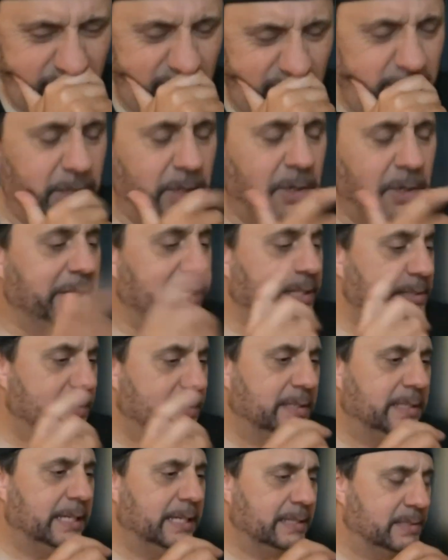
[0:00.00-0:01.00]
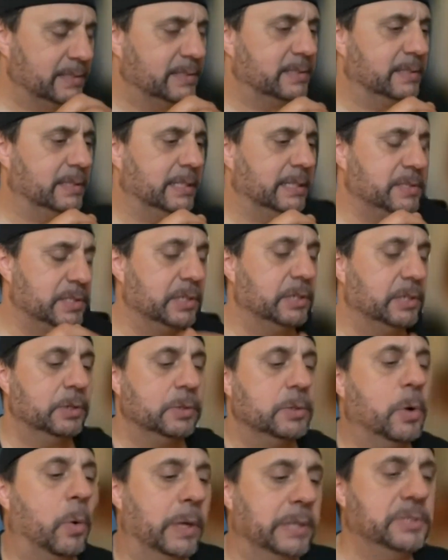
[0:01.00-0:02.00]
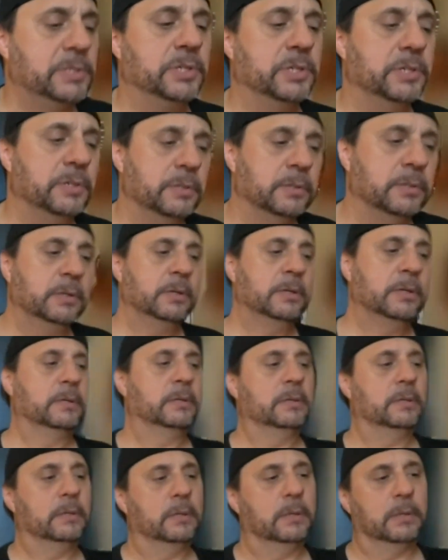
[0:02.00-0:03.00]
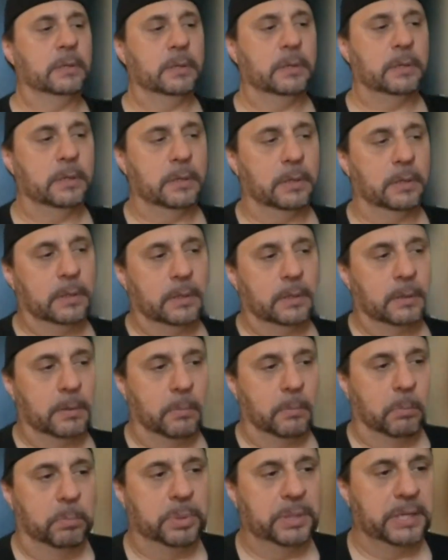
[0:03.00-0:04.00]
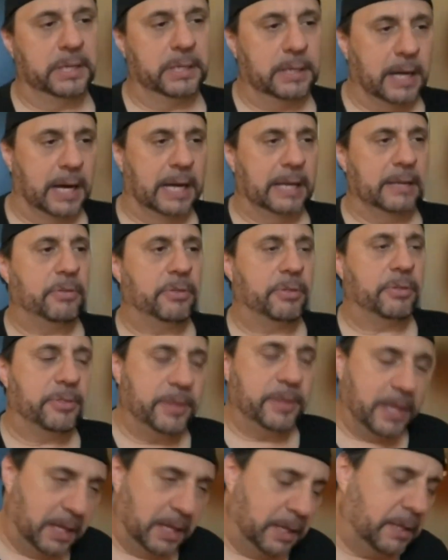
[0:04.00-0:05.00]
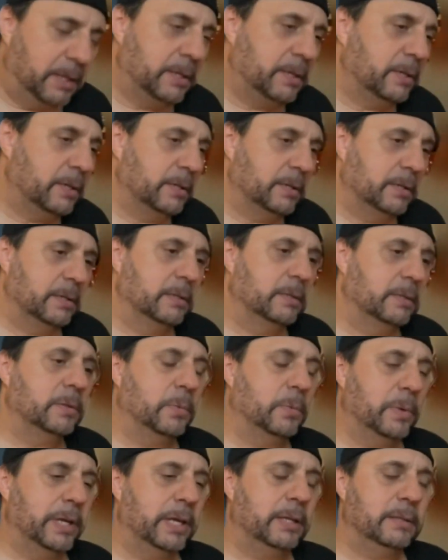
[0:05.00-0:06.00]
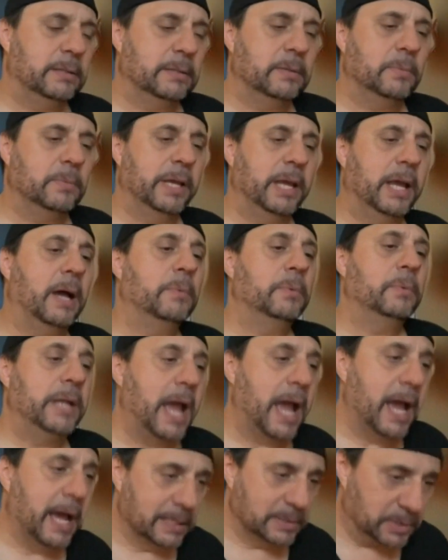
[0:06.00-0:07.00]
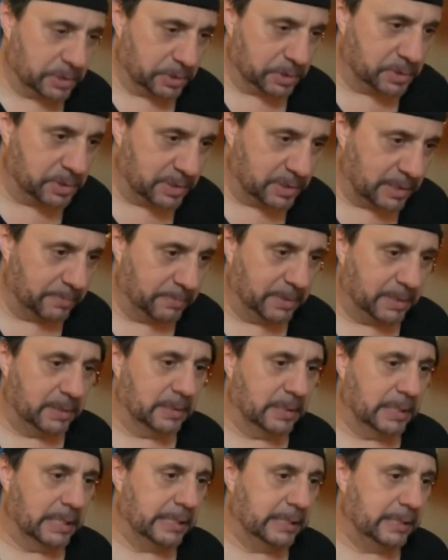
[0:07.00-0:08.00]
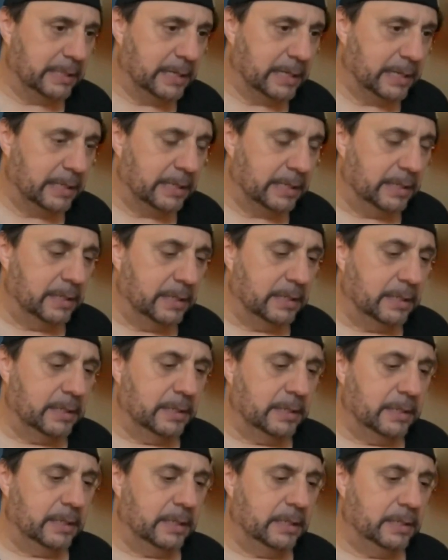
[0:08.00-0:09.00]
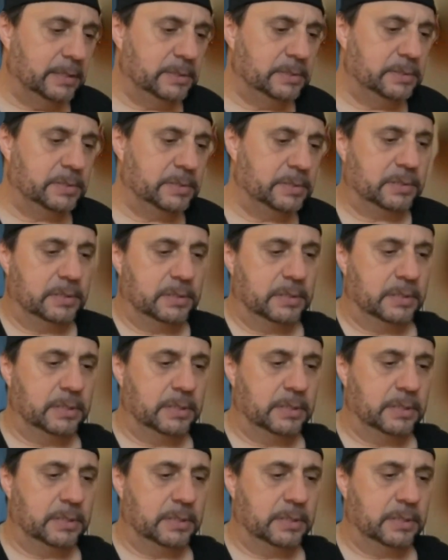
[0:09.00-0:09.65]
You know, that's a good question, but I think the way I would answer something like that is